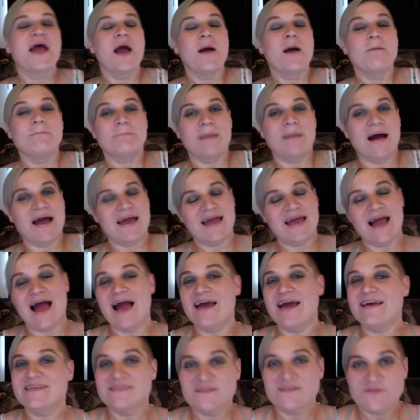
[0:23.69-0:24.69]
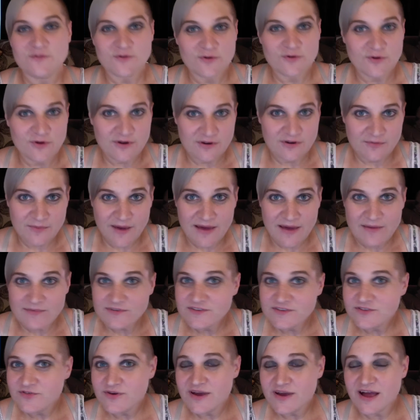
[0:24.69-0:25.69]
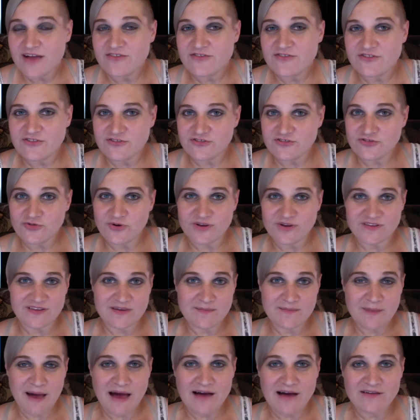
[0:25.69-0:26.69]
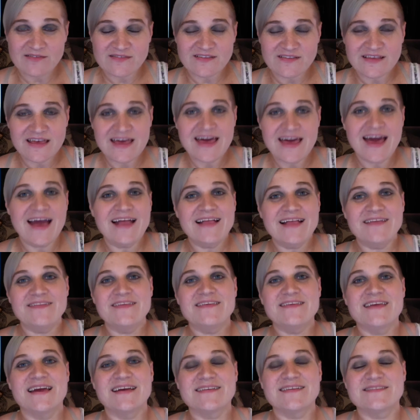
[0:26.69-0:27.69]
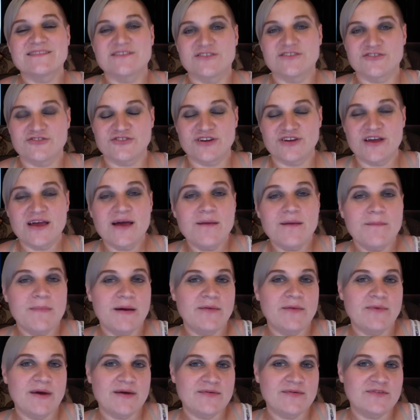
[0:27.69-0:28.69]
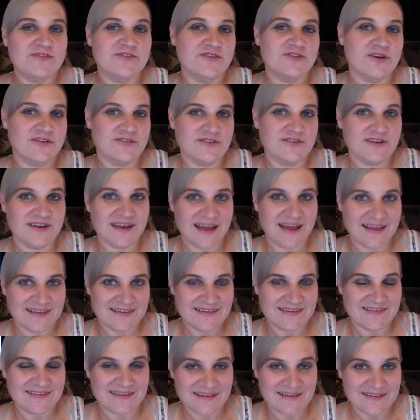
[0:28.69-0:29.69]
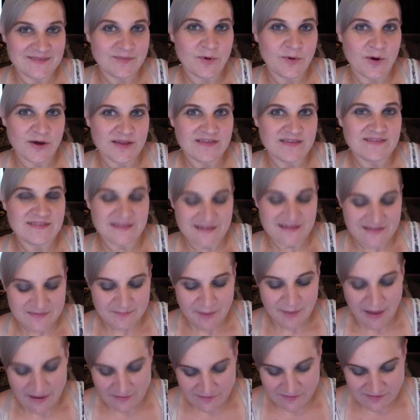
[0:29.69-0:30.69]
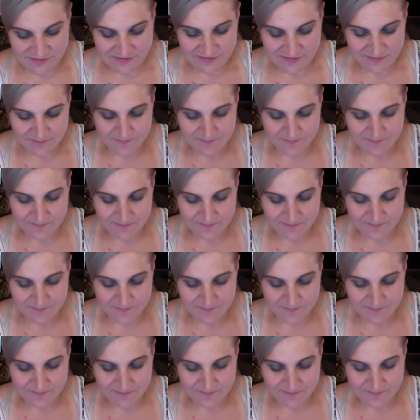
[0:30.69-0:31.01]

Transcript: My highest ever recorded weight was 320 pounds, and on the day of surgery, my weight was 296.6 pounds.